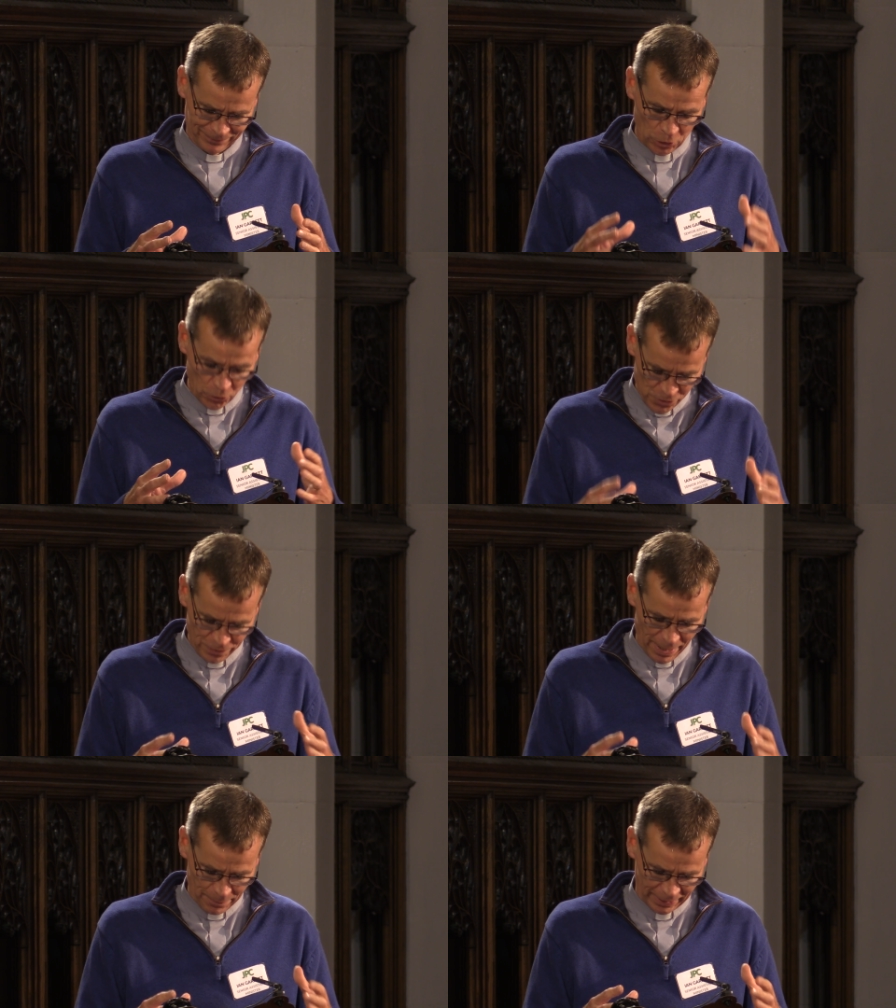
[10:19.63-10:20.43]
God's
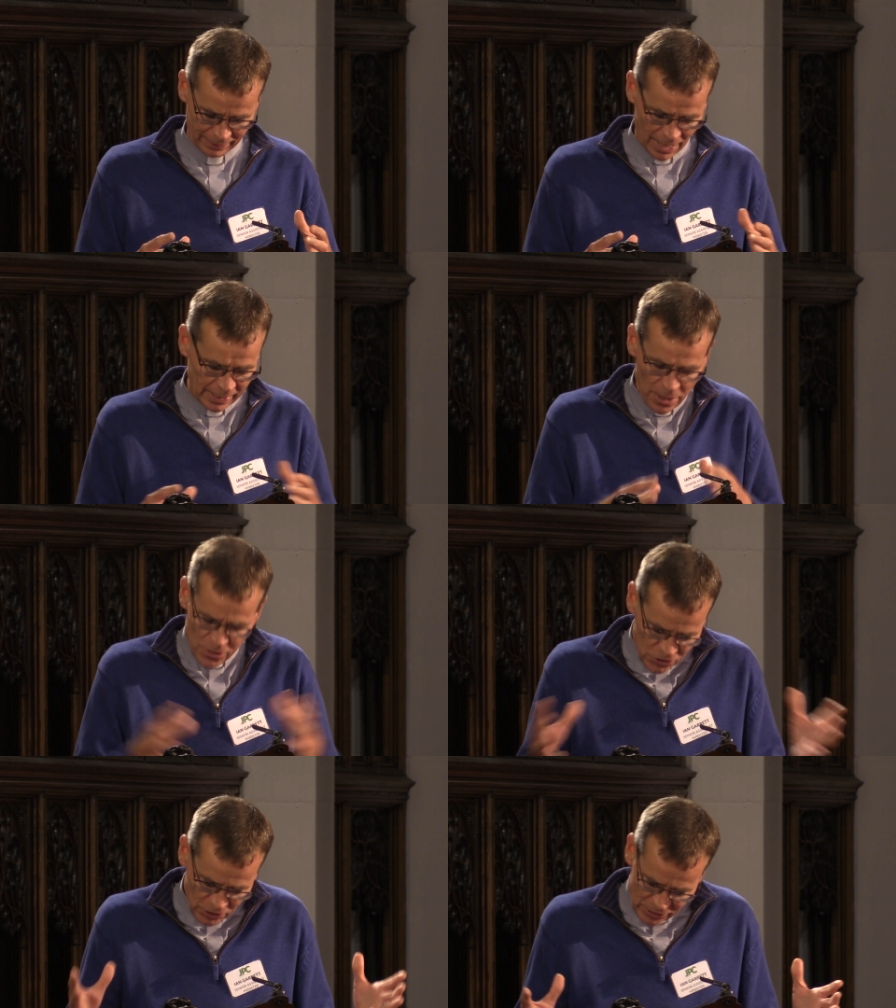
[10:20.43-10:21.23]
family. I know it
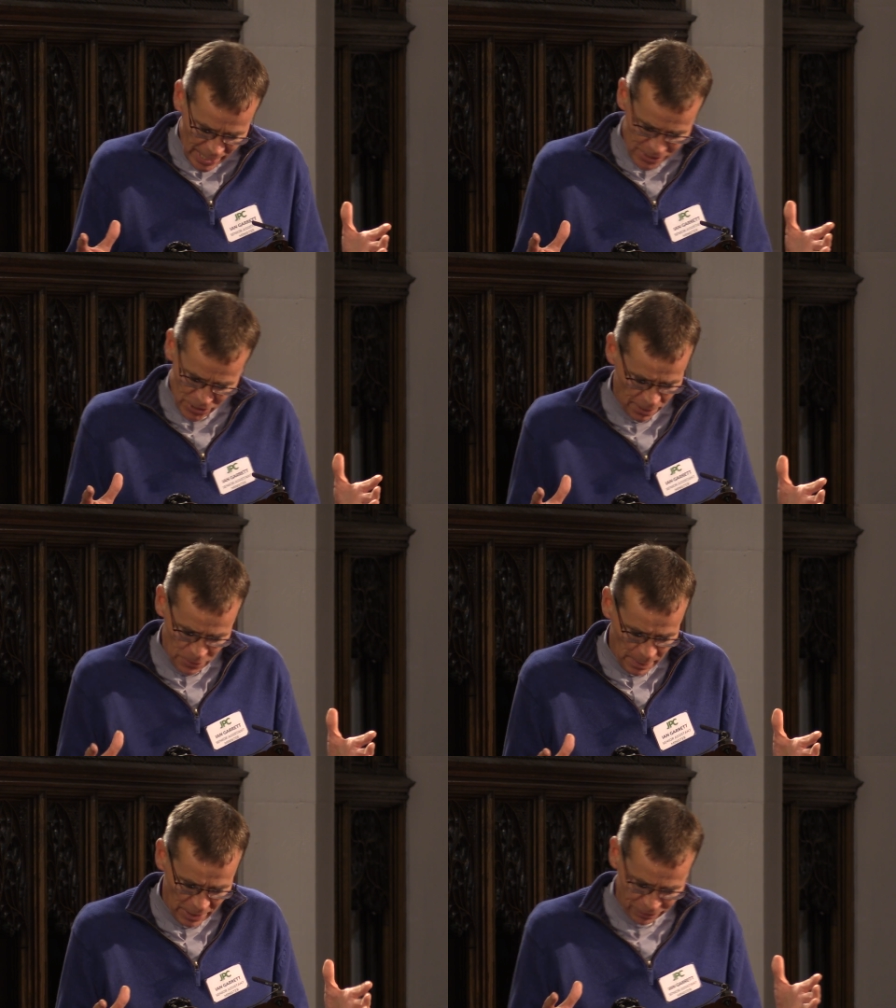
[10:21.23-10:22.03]
still takes time to
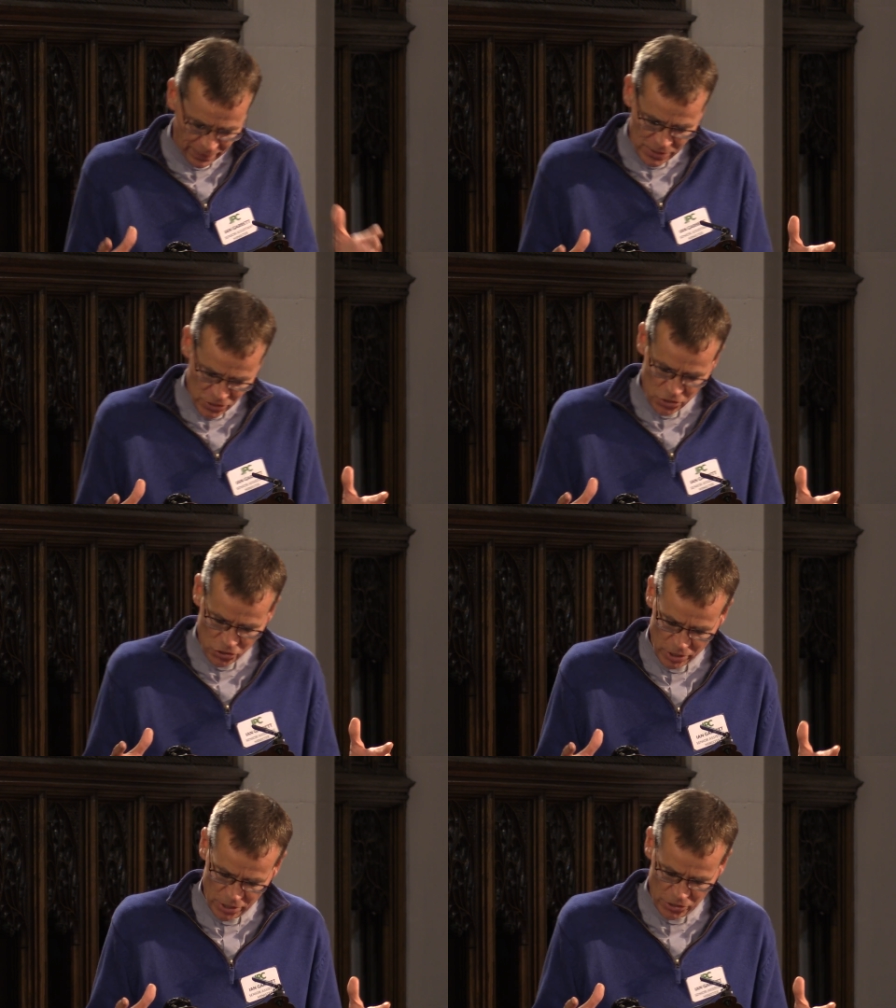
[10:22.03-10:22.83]
make friends in
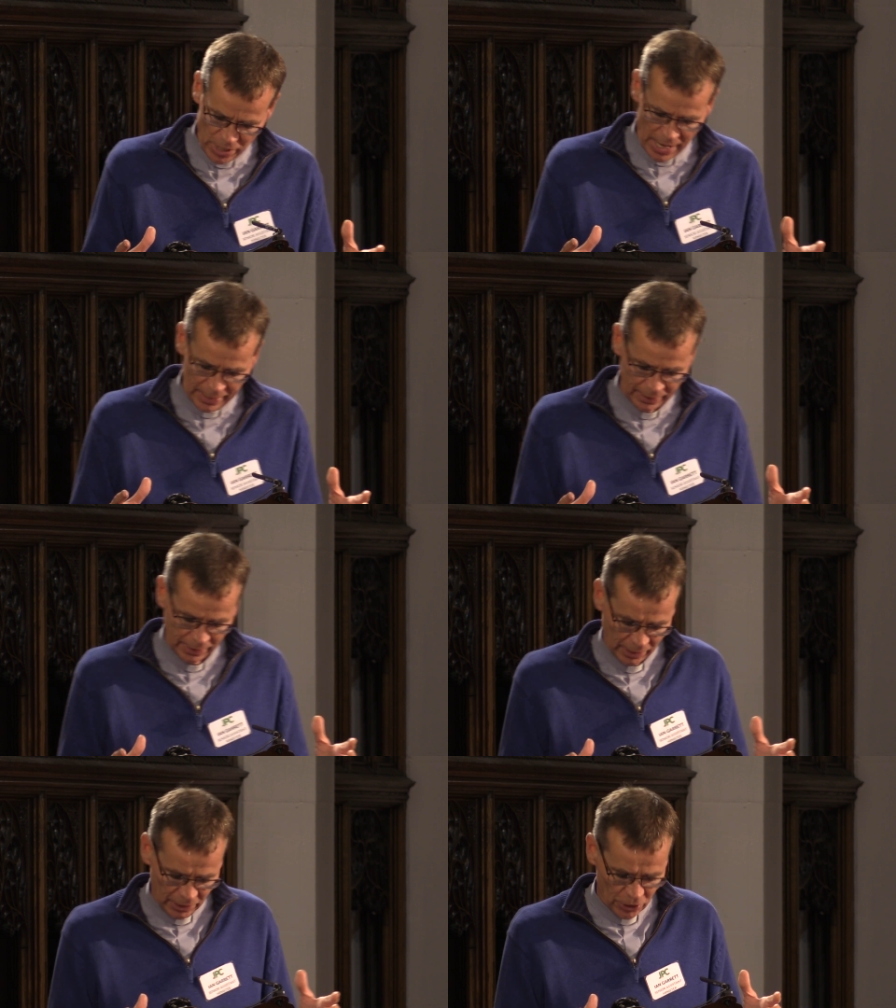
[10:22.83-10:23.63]
church, and
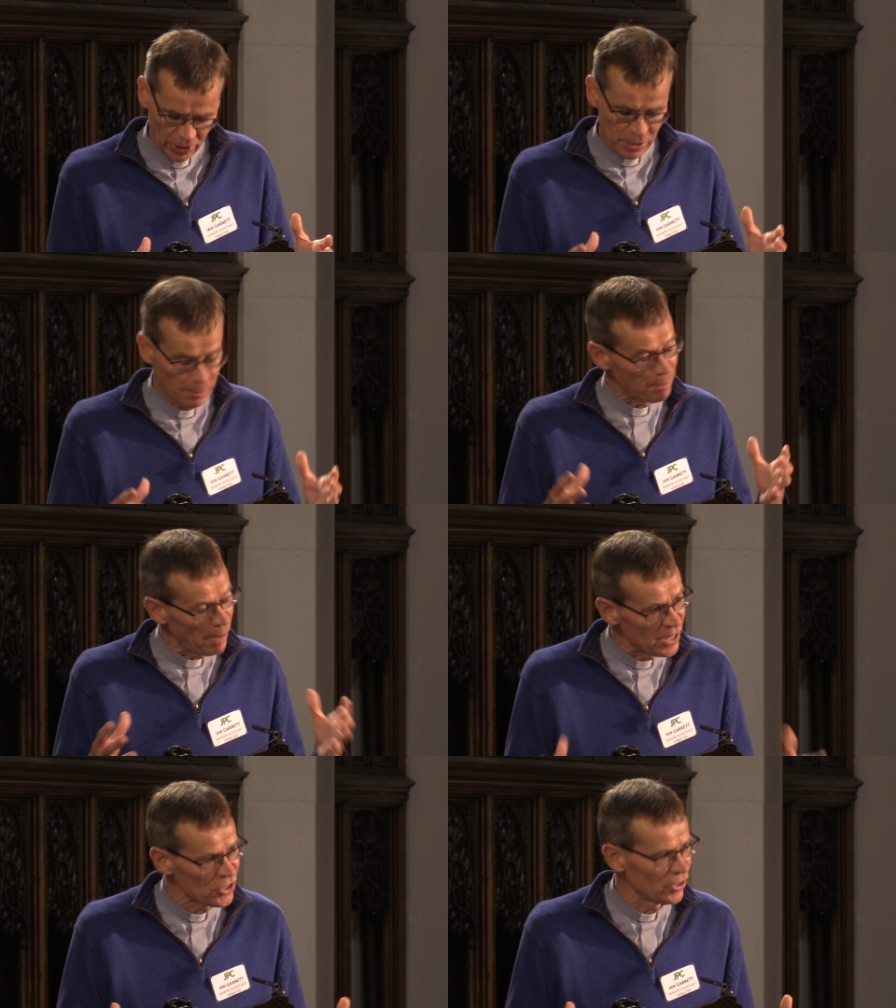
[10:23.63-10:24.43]
you need to be
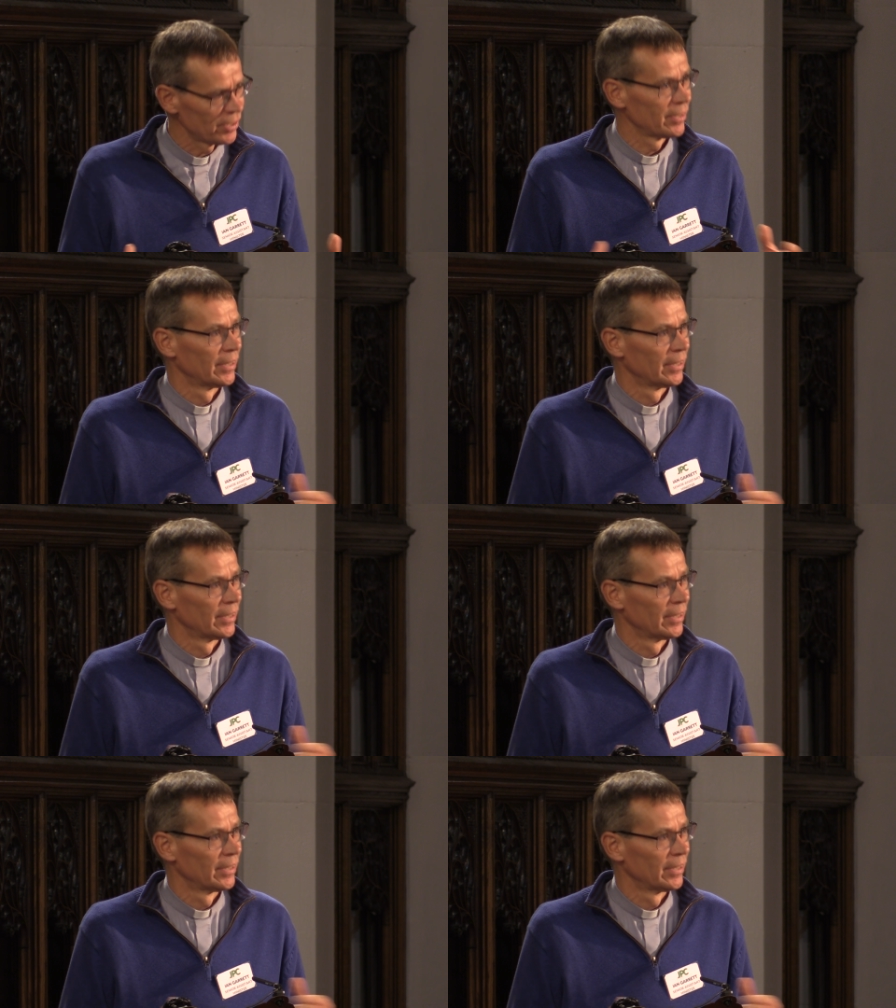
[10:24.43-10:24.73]
patient